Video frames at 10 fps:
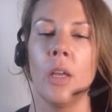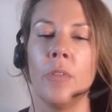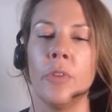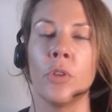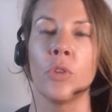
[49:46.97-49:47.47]

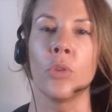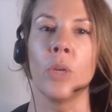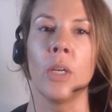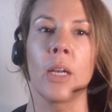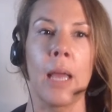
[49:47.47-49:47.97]
if you're
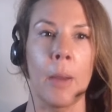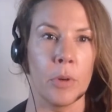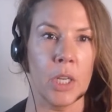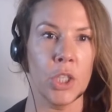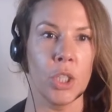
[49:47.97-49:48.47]
doing
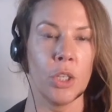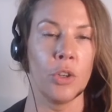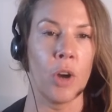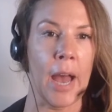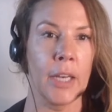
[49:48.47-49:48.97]
collaboration
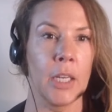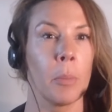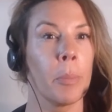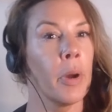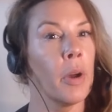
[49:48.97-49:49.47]
and you're
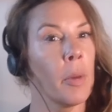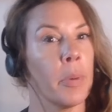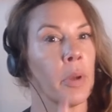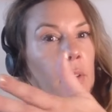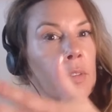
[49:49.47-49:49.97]
adding
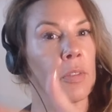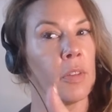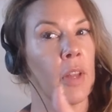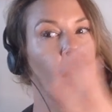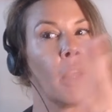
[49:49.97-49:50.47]

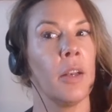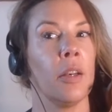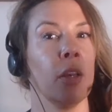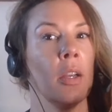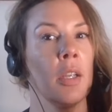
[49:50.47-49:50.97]
purpose
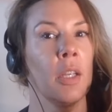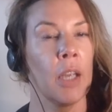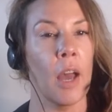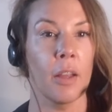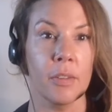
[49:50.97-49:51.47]
then
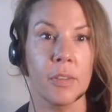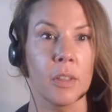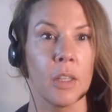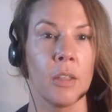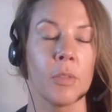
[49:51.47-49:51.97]

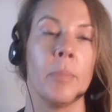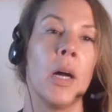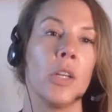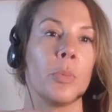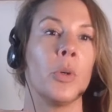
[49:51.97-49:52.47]
yes it's
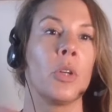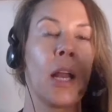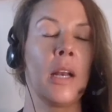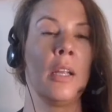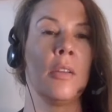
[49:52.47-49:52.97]
much
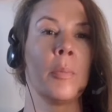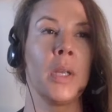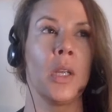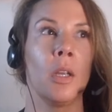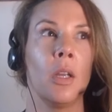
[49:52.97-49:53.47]
more likely
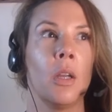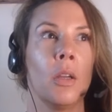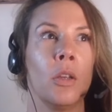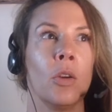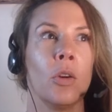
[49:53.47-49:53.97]
to
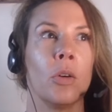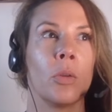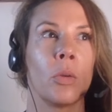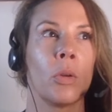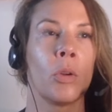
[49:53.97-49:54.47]
be you
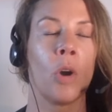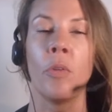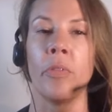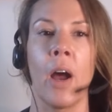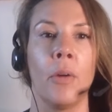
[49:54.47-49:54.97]
know
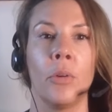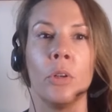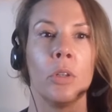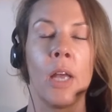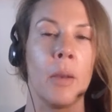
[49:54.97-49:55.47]
go
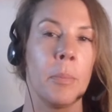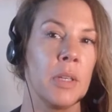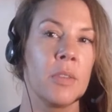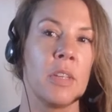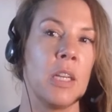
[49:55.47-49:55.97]
viral
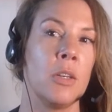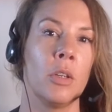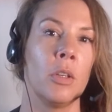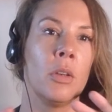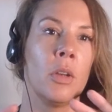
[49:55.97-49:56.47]
and be
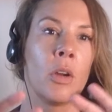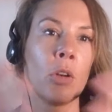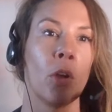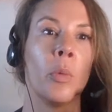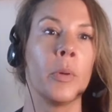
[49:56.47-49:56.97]
seen on
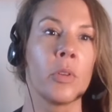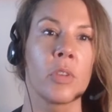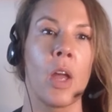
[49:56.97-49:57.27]
a global